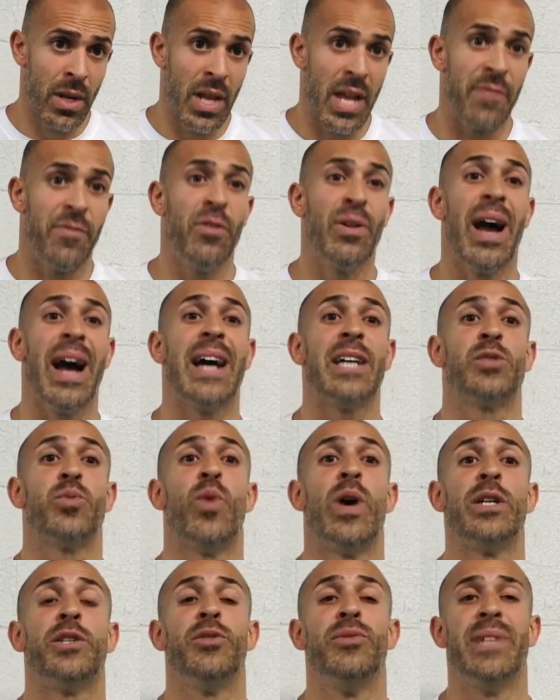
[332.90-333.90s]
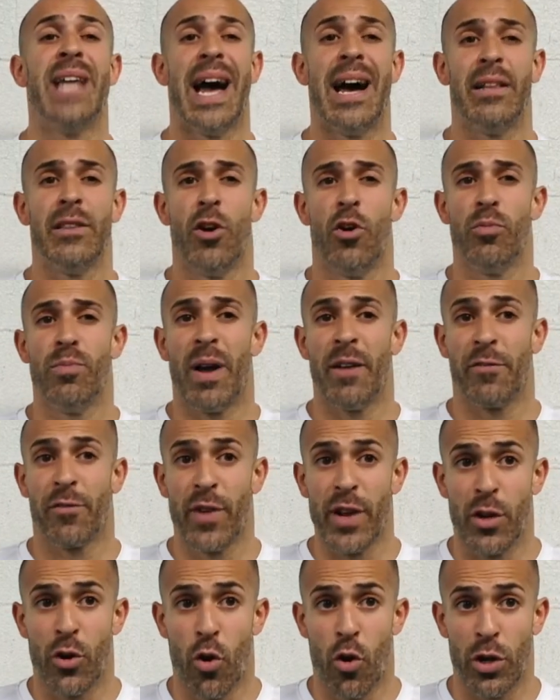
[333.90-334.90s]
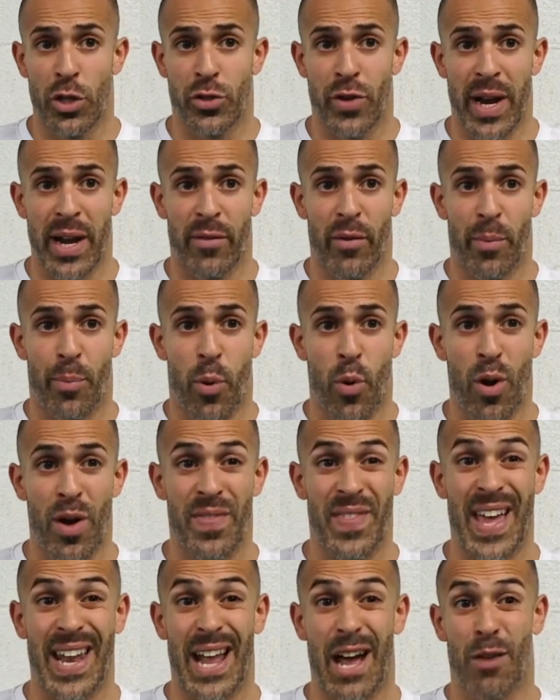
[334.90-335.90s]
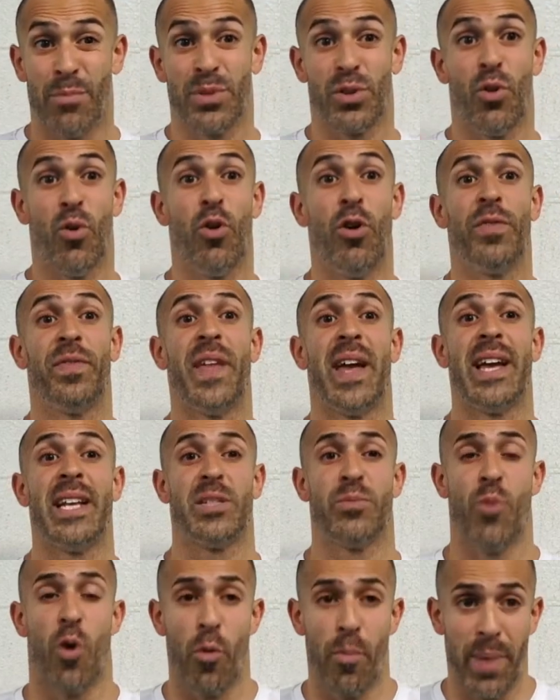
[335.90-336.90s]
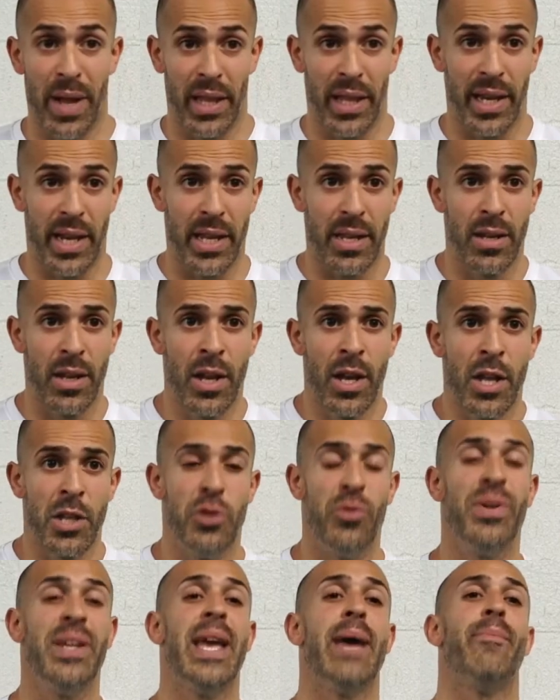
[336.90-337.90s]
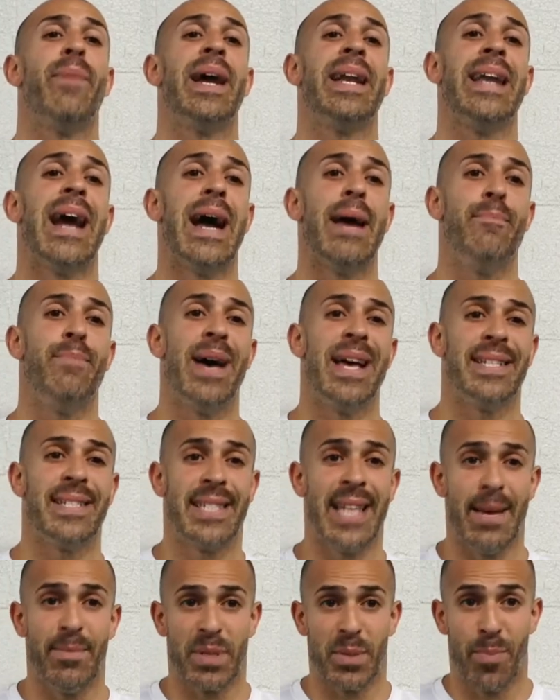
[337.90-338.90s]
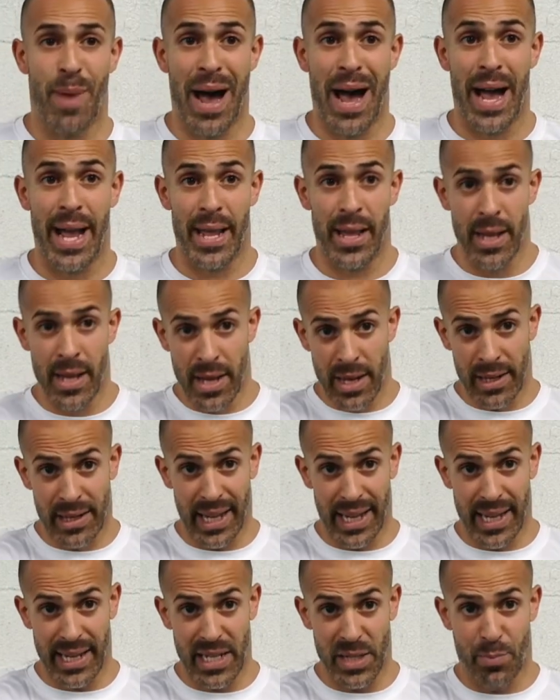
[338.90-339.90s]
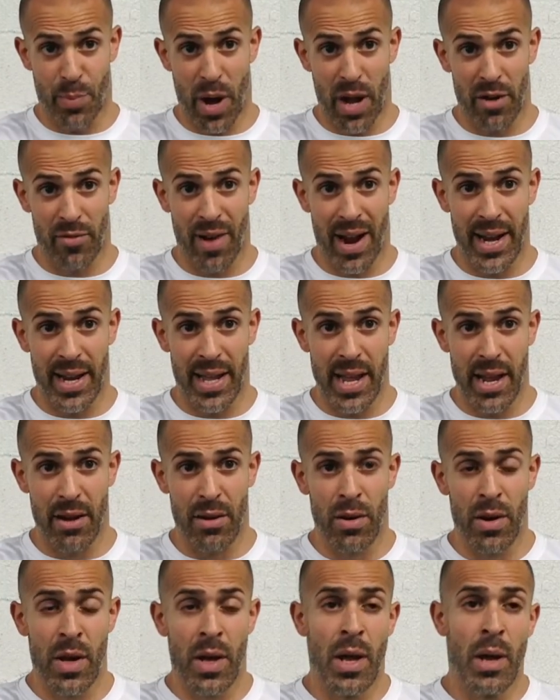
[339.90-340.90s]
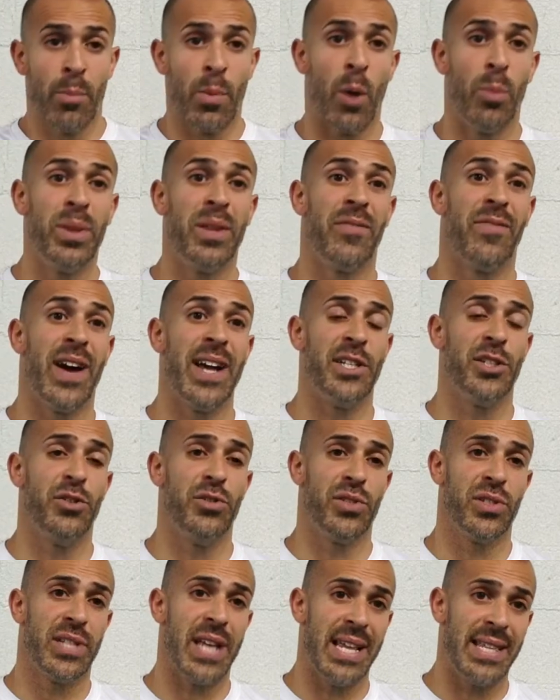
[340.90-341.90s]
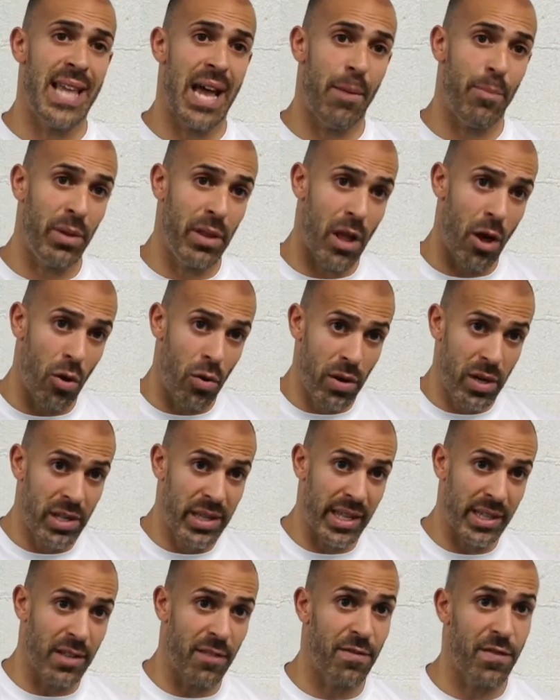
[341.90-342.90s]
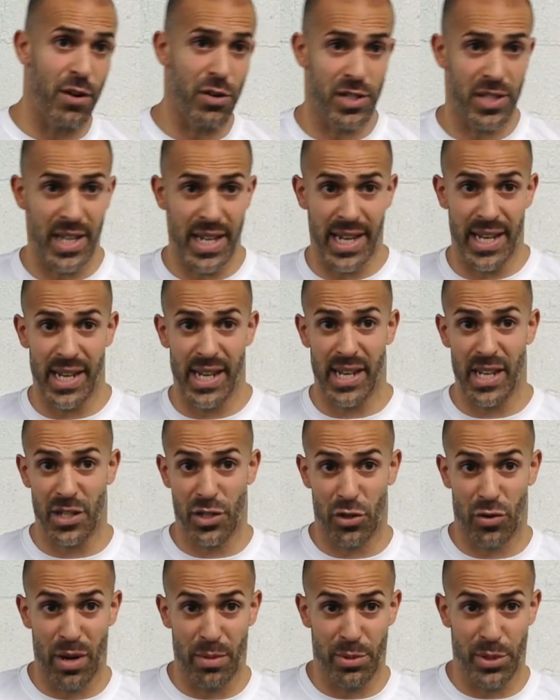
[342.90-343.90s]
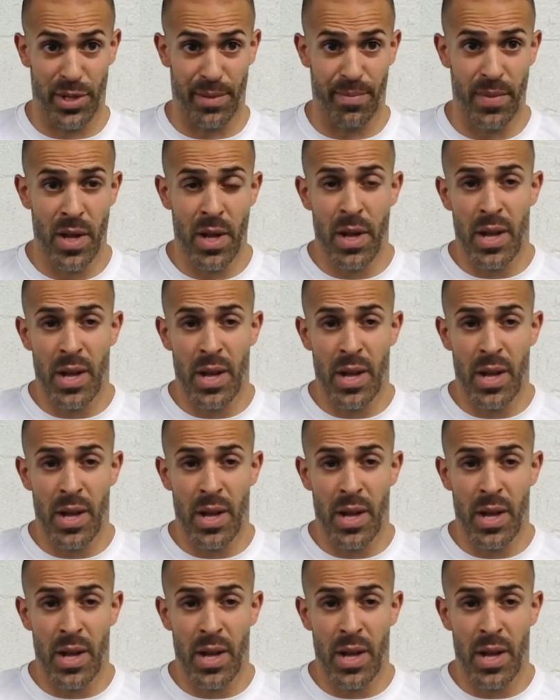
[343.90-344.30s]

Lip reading: If you guys want to download my free core training report, that helps all things mobility. You can get my 9 best tips by clicking this button right here. Mobile device users, head down below, click the first link in the description.